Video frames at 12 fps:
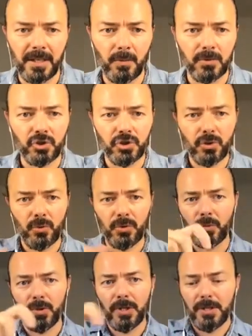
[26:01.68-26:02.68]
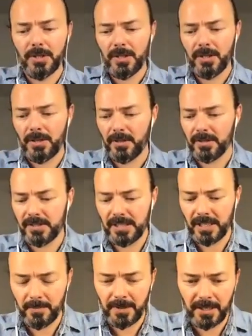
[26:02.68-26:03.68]
I will show you the
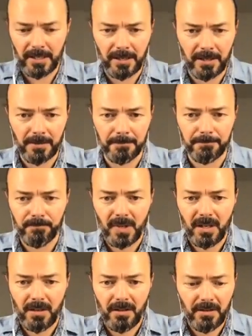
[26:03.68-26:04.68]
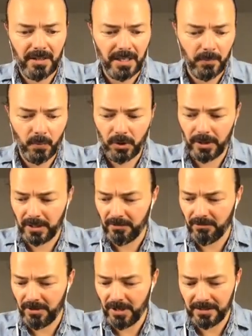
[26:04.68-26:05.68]
setup that I'm, that I'm working
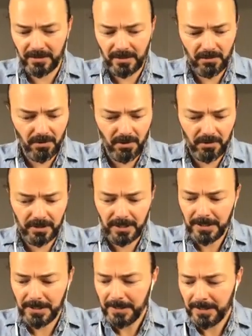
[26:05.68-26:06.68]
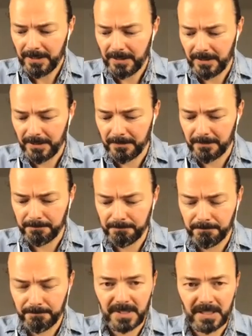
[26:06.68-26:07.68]
right now on. Um,
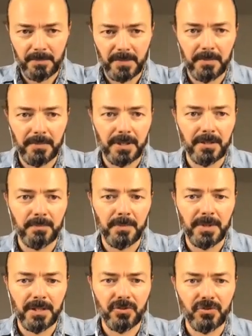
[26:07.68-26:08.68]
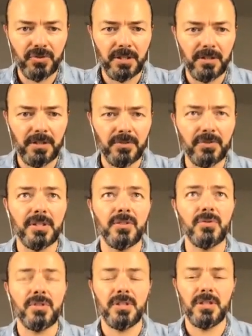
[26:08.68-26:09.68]
it's maybe maybe interesting interesting
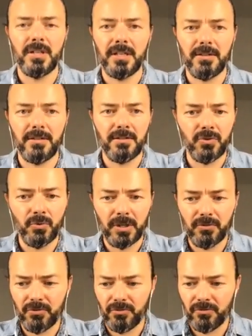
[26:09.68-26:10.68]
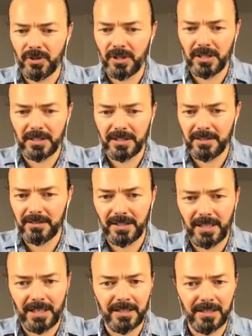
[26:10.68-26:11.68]
to see that you don't really need
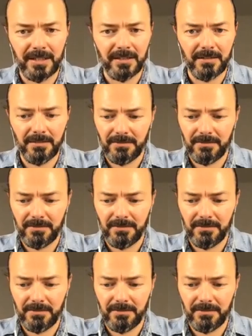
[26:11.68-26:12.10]
any